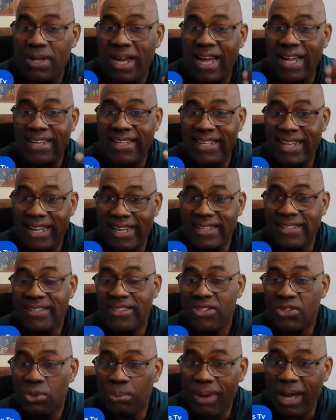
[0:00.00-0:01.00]
and then
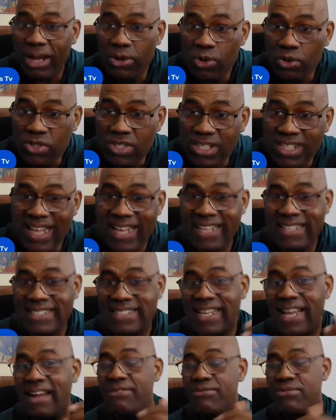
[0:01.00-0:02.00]
you might lose the
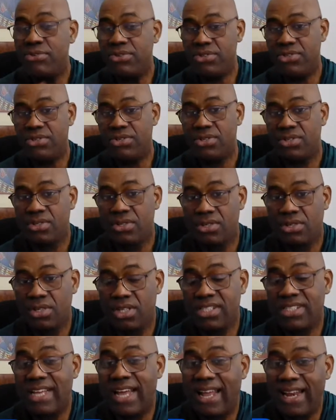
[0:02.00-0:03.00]
entire foot,
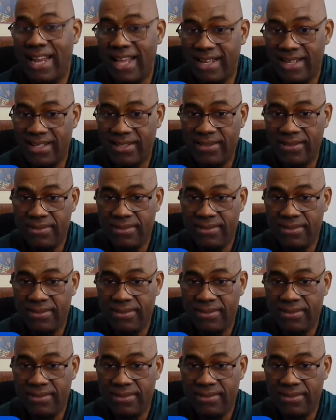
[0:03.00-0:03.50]
entire leg.